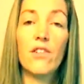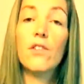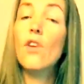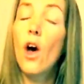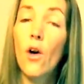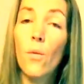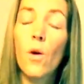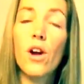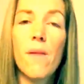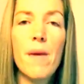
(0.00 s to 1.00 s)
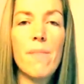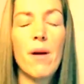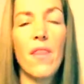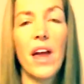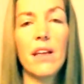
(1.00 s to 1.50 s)
So what I mean
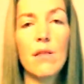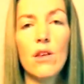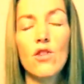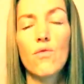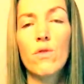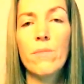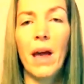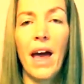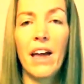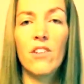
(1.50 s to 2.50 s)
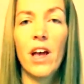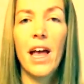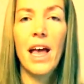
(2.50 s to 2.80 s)
by that is that your rib cage